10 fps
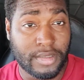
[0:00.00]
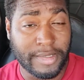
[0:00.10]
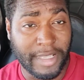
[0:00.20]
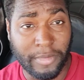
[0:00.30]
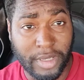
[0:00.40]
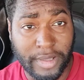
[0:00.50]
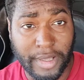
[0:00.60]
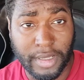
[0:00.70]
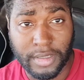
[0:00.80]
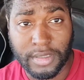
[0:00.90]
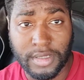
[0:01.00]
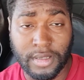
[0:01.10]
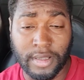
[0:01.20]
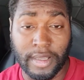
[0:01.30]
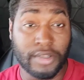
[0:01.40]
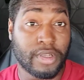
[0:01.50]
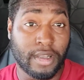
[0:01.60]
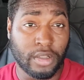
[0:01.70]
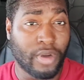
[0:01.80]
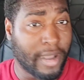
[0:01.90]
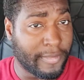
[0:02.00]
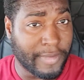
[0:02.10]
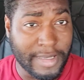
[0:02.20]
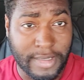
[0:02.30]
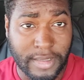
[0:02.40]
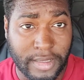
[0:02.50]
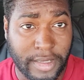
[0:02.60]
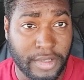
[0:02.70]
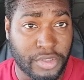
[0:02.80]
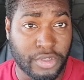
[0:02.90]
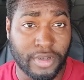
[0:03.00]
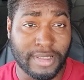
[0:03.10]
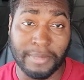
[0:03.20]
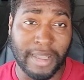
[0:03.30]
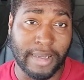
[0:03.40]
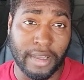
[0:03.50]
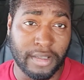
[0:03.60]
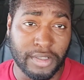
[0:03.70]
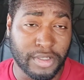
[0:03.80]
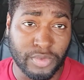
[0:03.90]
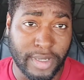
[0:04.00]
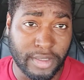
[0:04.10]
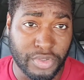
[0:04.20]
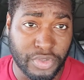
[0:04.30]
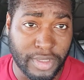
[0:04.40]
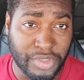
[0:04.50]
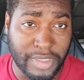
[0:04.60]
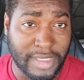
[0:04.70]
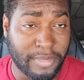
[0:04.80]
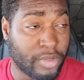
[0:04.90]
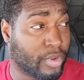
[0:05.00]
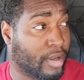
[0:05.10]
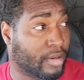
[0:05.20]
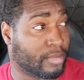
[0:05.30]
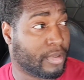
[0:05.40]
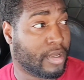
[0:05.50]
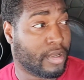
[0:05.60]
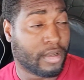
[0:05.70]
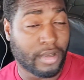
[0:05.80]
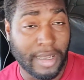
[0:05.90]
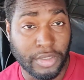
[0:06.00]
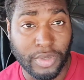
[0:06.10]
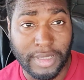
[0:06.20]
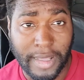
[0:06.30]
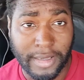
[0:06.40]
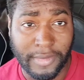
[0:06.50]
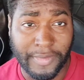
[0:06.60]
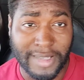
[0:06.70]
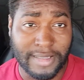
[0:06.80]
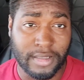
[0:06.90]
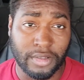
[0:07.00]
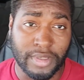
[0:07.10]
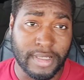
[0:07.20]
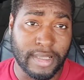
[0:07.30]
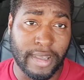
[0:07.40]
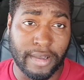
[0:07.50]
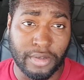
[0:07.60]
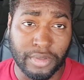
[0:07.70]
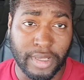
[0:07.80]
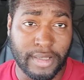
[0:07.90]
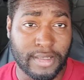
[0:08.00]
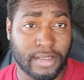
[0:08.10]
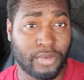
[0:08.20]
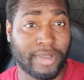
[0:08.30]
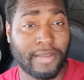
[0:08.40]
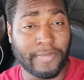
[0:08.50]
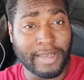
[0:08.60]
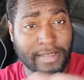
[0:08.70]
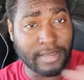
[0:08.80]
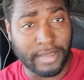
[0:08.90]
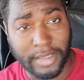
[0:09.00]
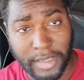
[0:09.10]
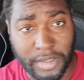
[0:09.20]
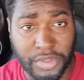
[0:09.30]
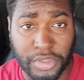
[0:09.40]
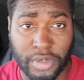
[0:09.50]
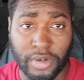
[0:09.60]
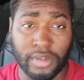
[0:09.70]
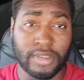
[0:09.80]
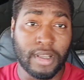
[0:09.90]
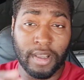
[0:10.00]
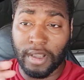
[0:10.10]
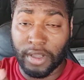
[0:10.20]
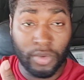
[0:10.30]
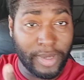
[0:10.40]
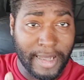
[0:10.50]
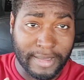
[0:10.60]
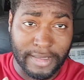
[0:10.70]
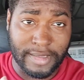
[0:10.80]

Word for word: to give me theirs. As y'all know, I invested in the insurance. I'm not out here just running trucks just to be running them. I do a lot of investing on the side, okay? So we invested in the insurance. We got the